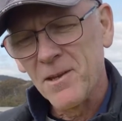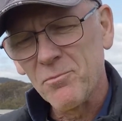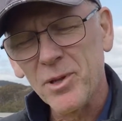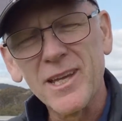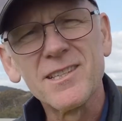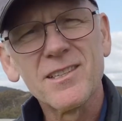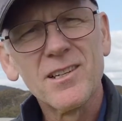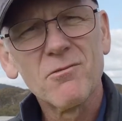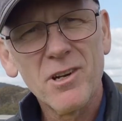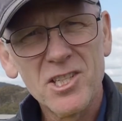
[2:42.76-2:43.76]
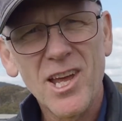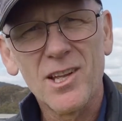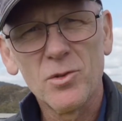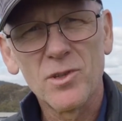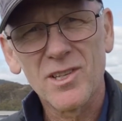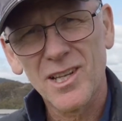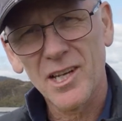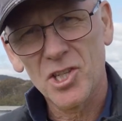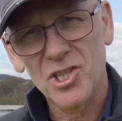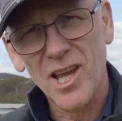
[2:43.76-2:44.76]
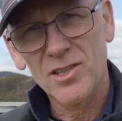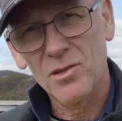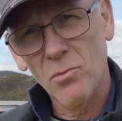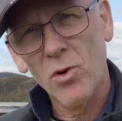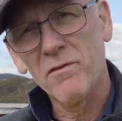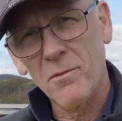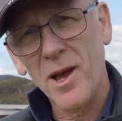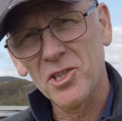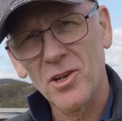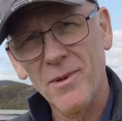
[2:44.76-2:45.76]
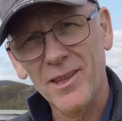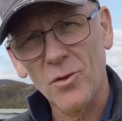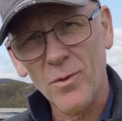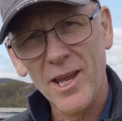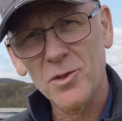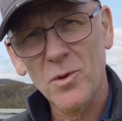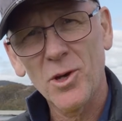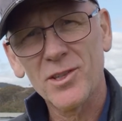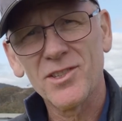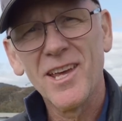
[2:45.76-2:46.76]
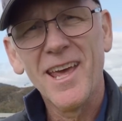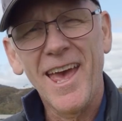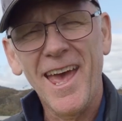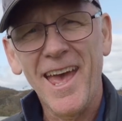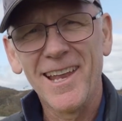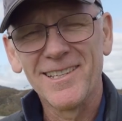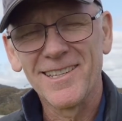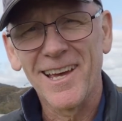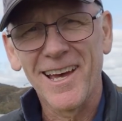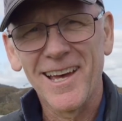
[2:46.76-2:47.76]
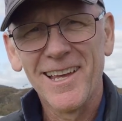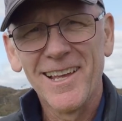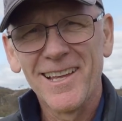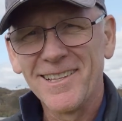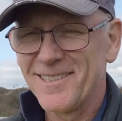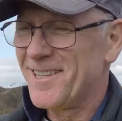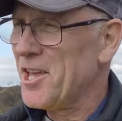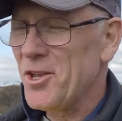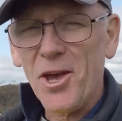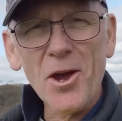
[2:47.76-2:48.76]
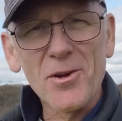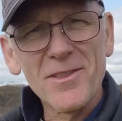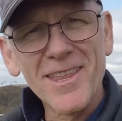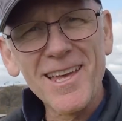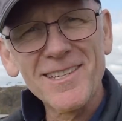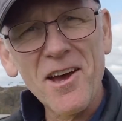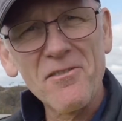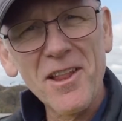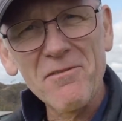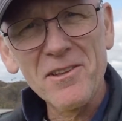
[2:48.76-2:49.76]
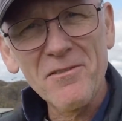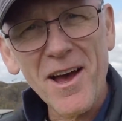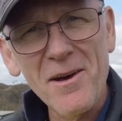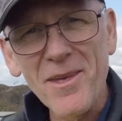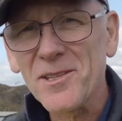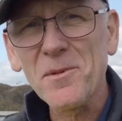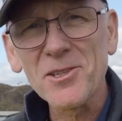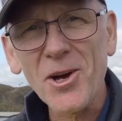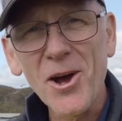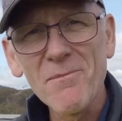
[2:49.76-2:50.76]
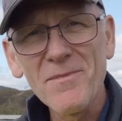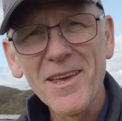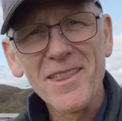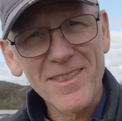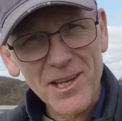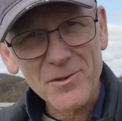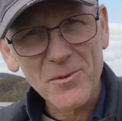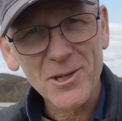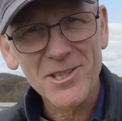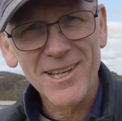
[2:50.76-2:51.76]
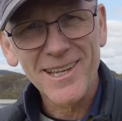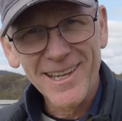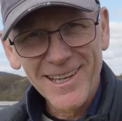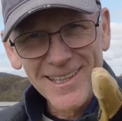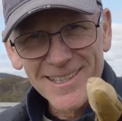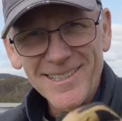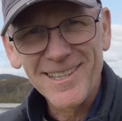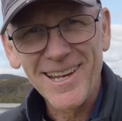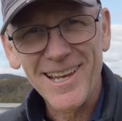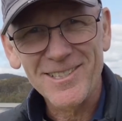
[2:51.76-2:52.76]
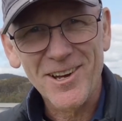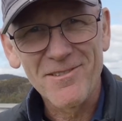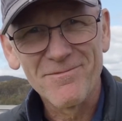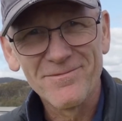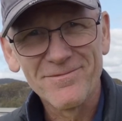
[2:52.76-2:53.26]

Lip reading: Please, reach out to us and let us share some more information about the Ranchworx. And there you go. There's our lovely farm. That's my time. Thanks for watching. See you next time.